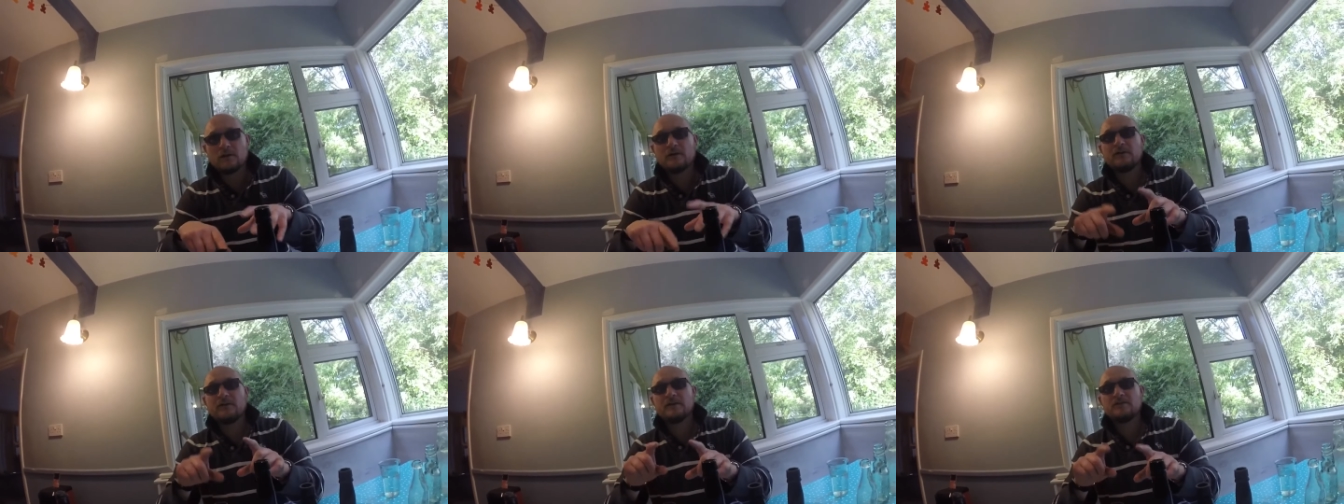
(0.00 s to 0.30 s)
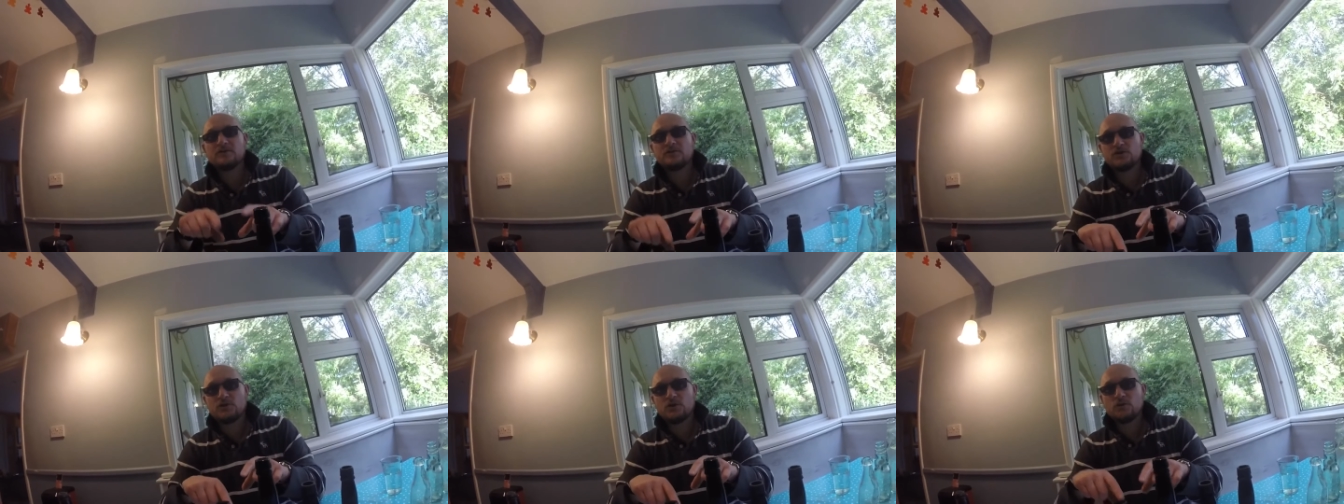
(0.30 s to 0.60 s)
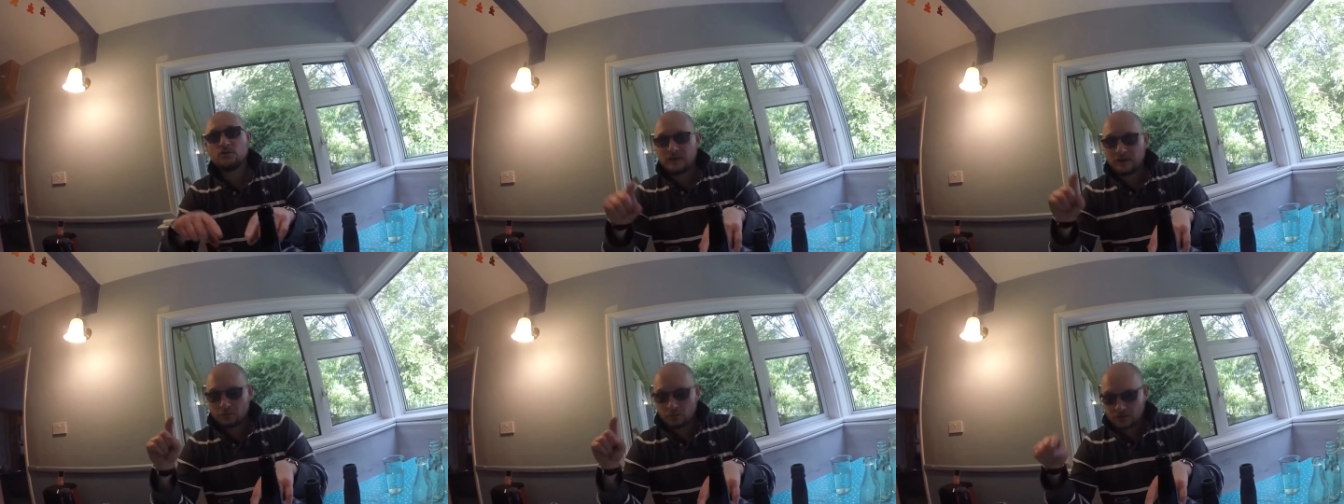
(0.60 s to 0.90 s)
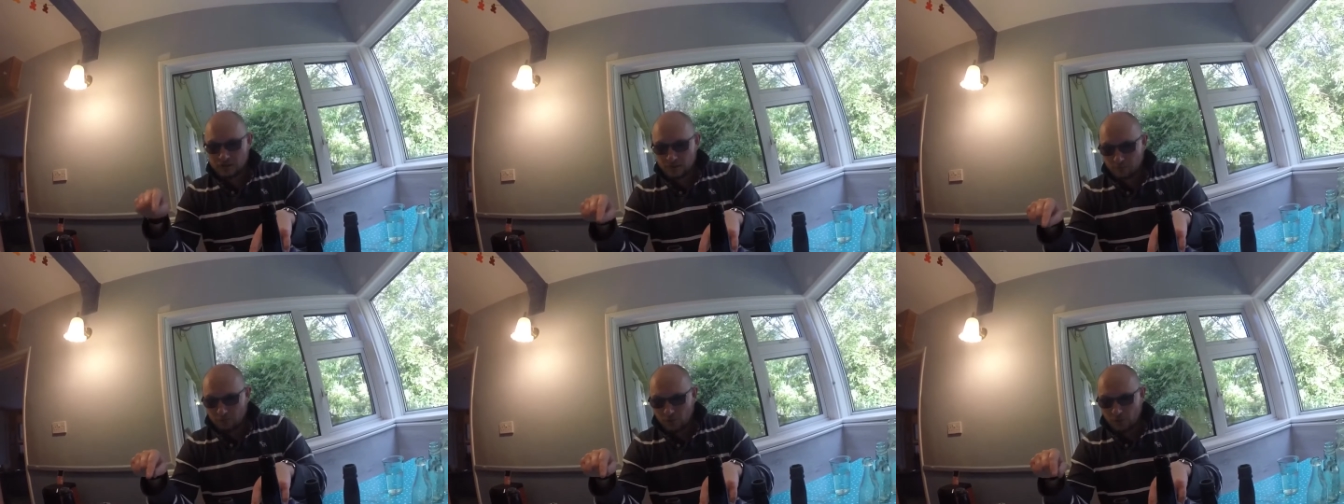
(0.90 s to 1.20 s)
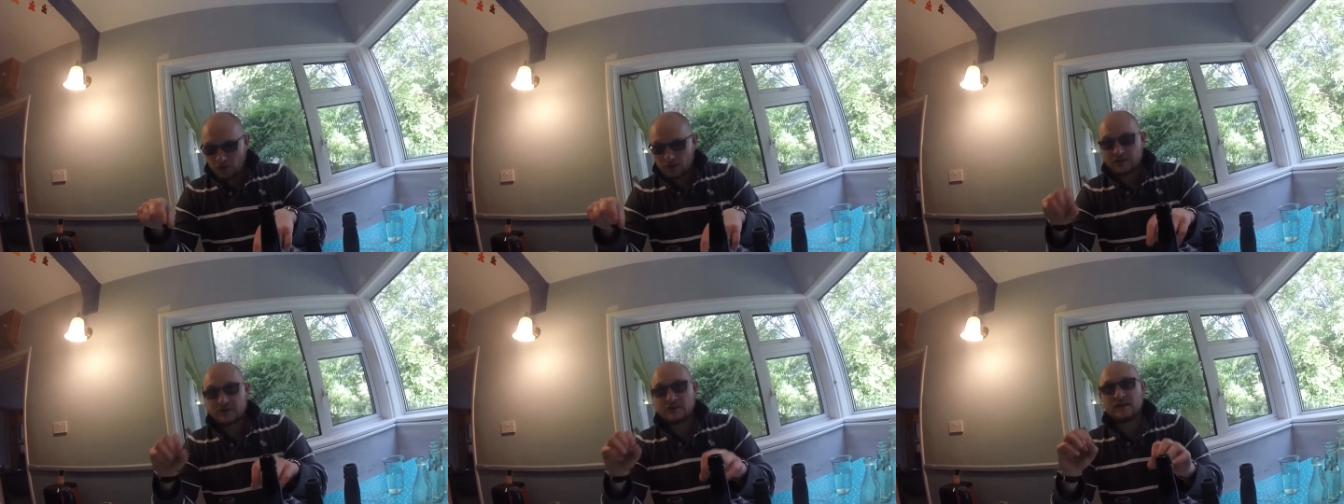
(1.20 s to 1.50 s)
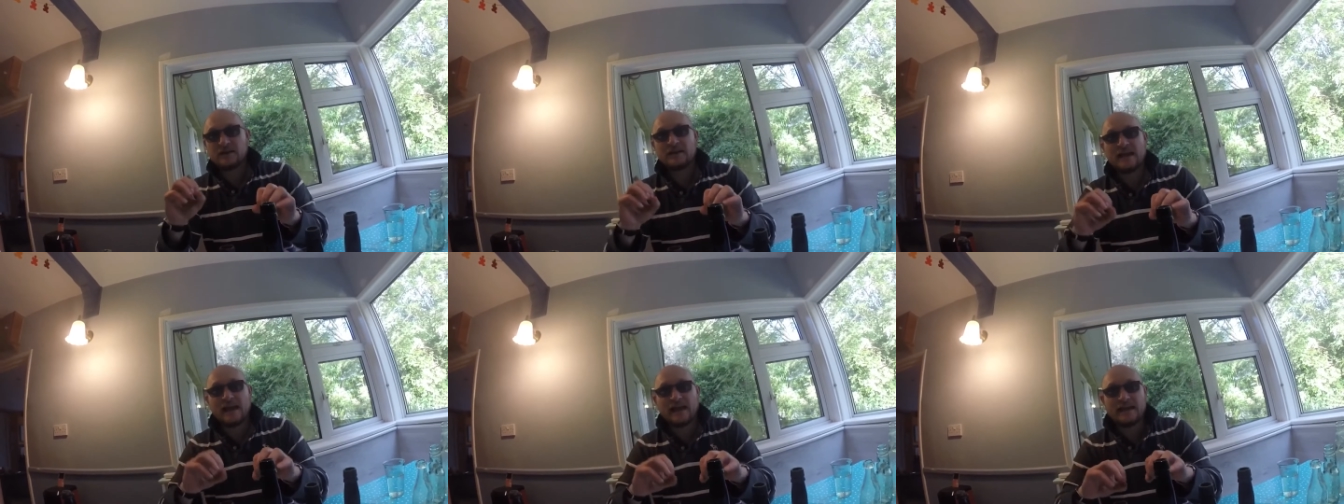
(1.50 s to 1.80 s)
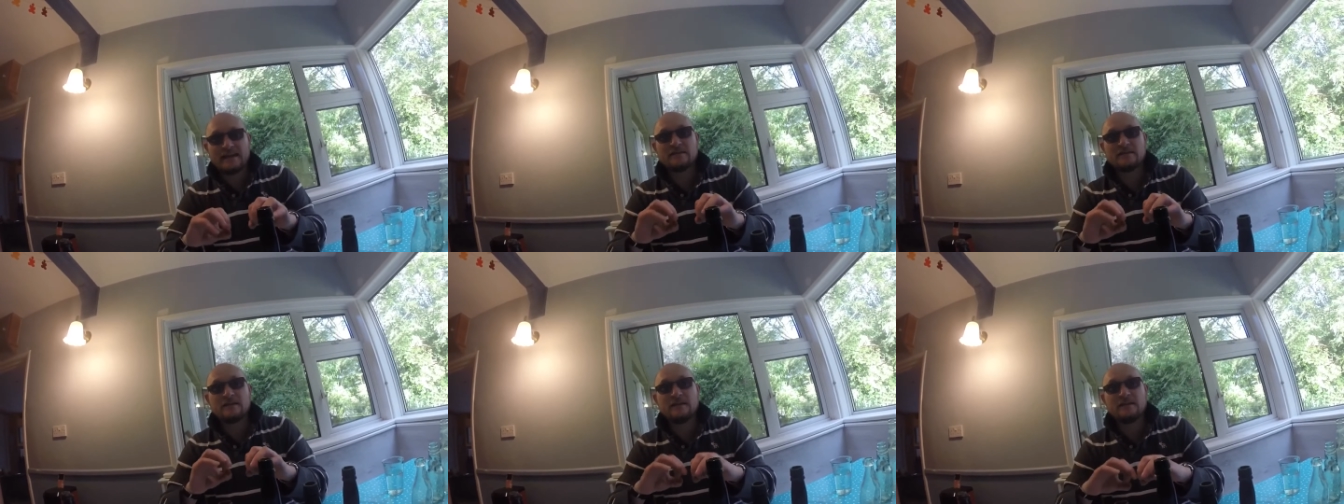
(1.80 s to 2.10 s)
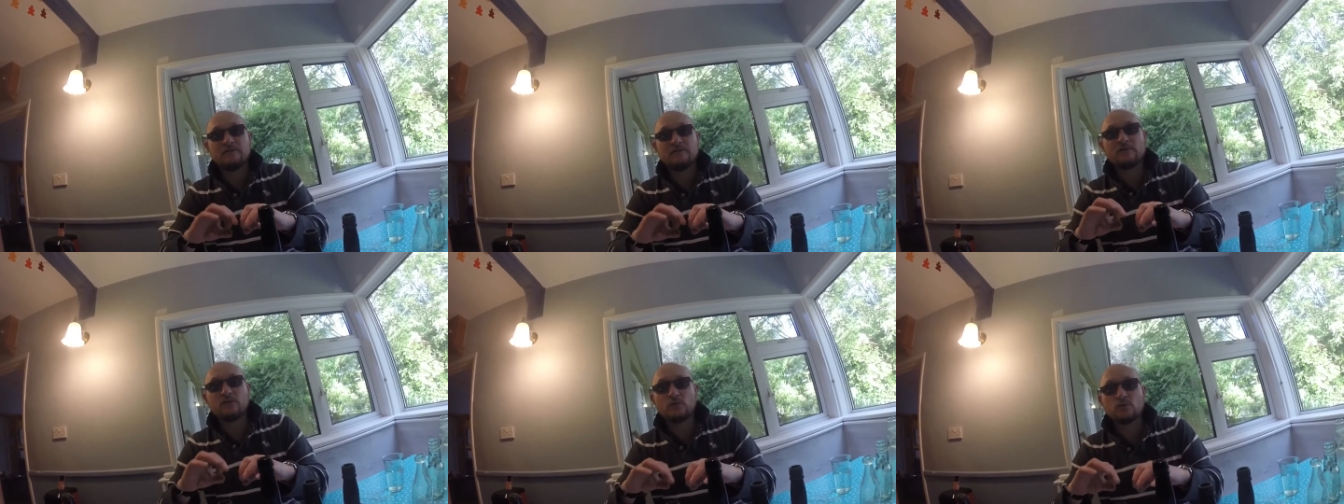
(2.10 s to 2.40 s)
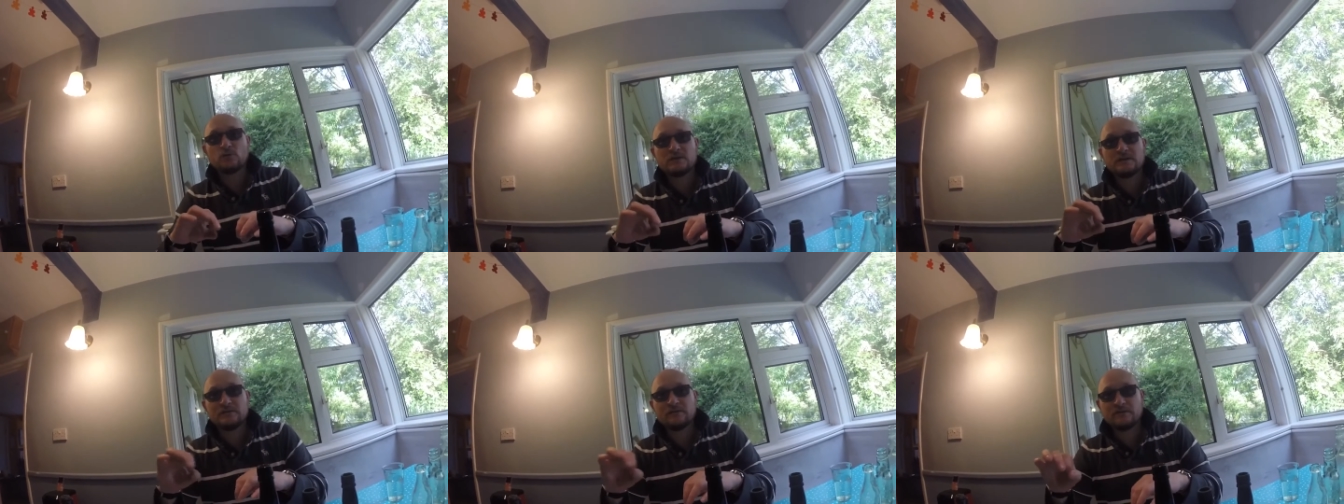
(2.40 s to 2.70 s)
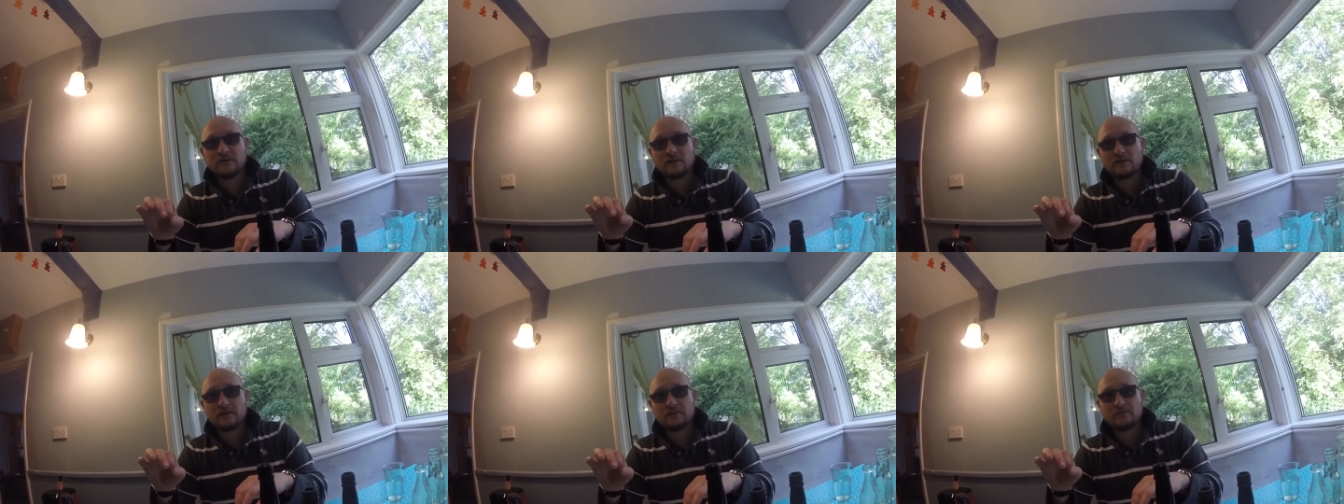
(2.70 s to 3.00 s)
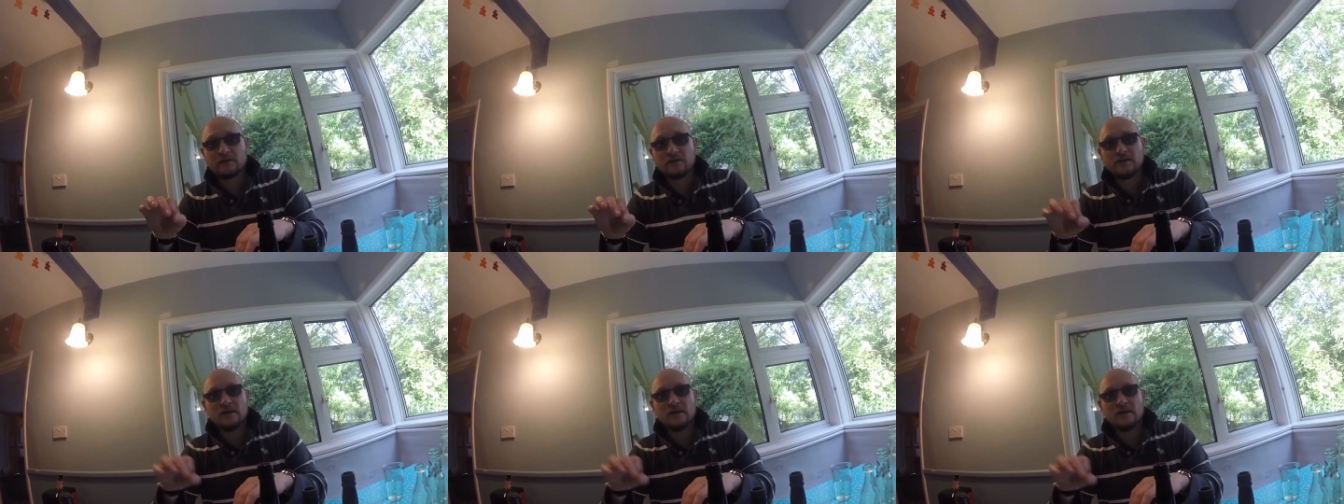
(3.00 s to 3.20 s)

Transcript: this duty was abolished in 1845.